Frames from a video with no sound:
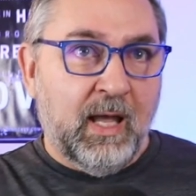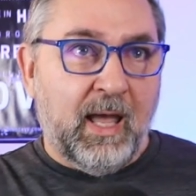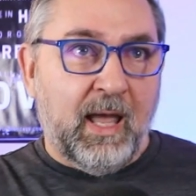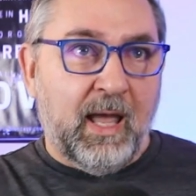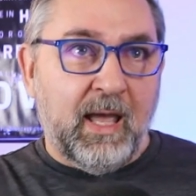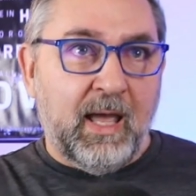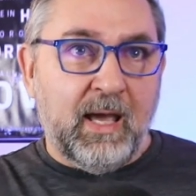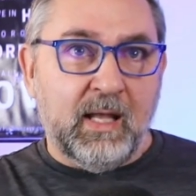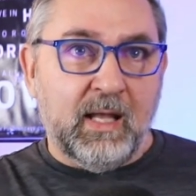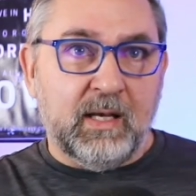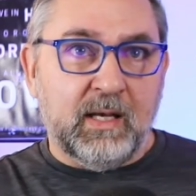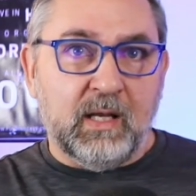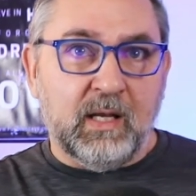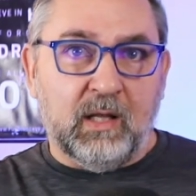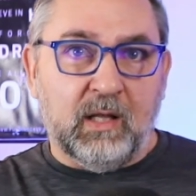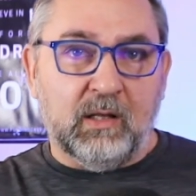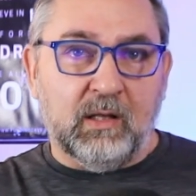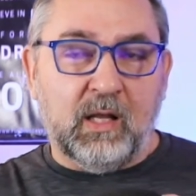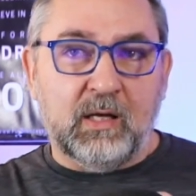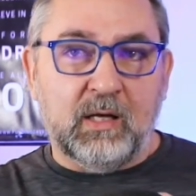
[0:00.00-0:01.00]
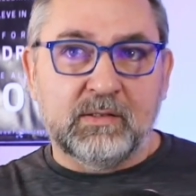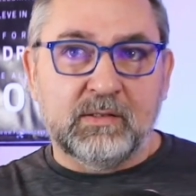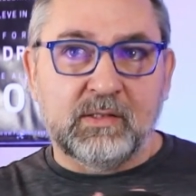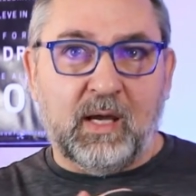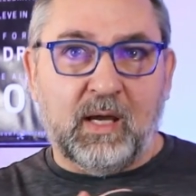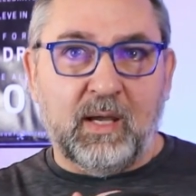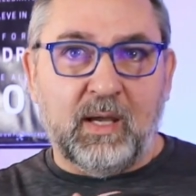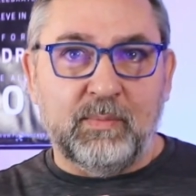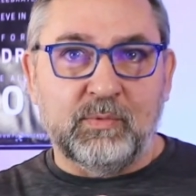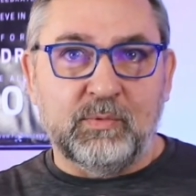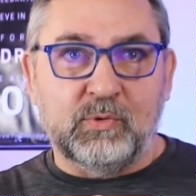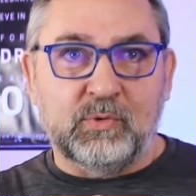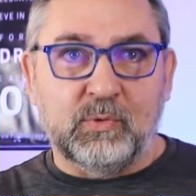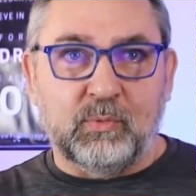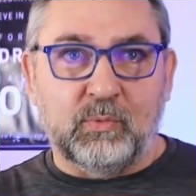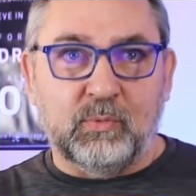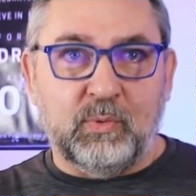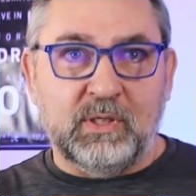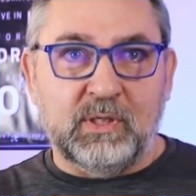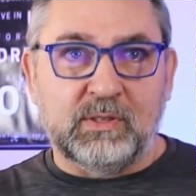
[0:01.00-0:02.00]
And a lot of times
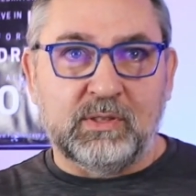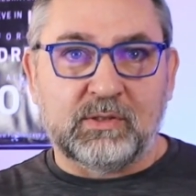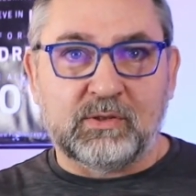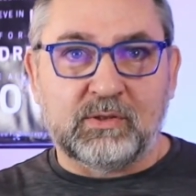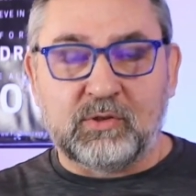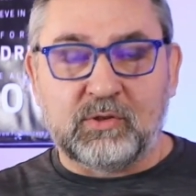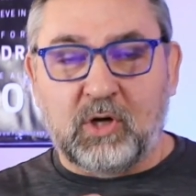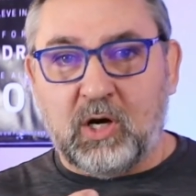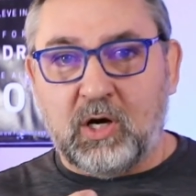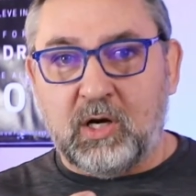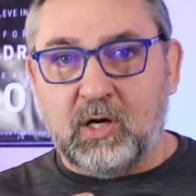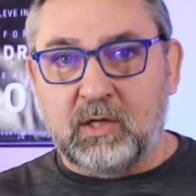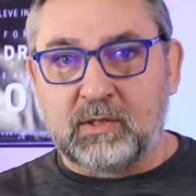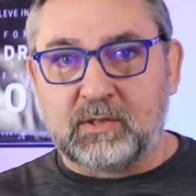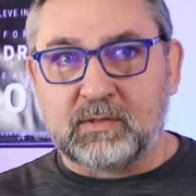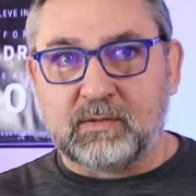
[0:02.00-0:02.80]
we start